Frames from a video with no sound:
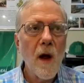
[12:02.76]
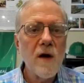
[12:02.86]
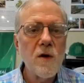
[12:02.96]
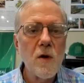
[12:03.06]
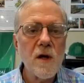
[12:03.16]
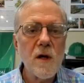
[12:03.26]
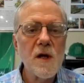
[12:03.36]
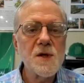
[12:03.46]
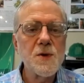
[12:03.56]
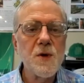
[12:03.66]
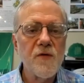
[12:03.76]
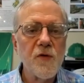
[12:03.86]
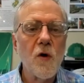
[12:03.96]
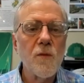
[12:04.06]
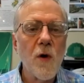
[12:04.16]
and you look at the history
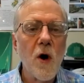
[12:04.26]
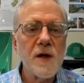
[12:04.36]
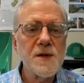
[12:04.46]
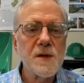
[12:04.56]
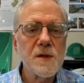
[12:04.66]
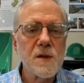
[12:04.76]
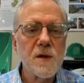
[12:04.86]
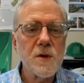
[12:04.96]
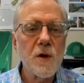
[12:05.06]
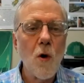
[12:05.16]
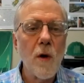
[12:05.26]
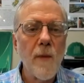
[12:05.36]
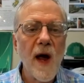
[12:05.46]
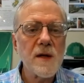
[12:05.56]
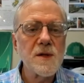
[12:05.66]
of third parties in this country, going
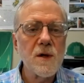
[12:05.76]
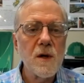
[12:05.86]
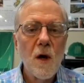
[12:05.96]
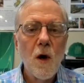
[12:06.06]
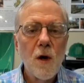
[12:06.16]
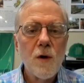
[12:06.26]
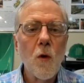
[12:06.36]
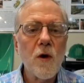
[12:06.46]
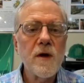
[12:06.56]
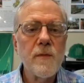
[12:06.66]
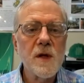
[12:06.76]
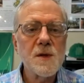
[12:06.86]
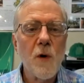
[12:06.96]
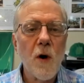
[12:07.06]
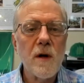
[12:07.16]
back to the Working
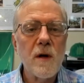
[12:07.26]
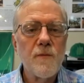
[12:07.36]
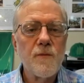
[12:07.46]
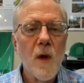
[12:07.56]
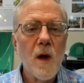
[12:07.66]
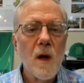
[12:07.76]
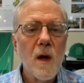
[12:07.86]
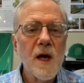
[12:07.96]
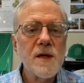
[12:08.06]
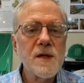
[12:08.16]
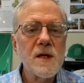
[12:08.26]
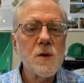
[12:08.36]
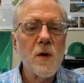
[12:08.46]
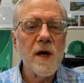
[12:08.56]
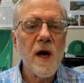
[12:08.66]
Men's Party,
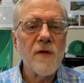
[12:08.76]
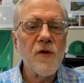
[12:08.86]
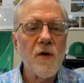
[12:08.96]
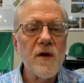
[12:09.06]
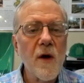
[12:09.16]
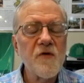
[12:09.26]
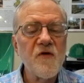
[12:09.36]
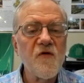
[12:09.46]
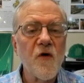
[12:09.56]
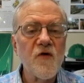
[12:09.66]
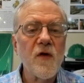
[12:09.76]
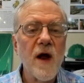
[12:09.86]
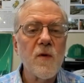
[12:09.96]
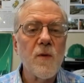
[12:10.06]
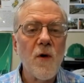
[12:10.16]
1829-30. That was the first
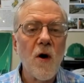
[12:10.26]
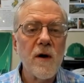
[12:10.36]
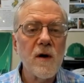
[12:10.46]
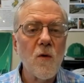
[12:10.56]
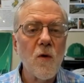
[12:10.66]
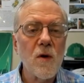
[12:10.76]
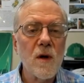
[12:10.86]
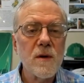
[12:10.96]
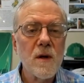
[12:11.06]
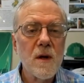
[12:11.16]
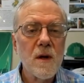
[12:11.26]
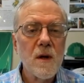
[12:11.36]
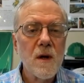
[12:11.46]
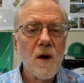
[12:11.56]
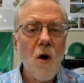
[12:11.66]
labor party in the world.
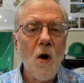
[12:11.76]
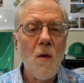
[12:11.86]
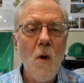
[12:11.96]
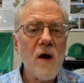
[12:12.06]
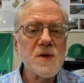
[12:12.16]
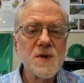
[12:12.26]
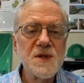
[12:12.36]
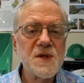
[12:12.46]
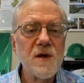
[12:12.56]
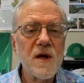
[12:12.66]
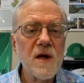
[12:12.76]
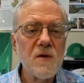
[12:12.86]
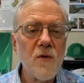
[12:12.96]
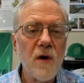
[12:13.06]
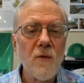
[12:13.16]
Karl Marx was still a
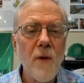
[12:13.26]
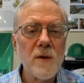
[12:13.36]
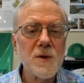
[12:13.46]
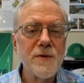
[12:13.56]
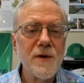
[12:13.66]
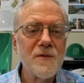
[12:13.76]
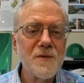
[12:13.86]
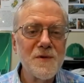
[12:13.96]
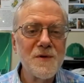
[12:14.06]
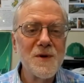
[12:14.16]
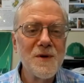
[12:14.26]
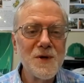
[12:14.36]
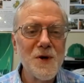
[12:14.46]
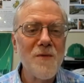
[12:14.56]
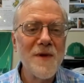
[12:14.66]
kid running around Trier,
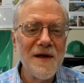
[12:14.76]
Germany.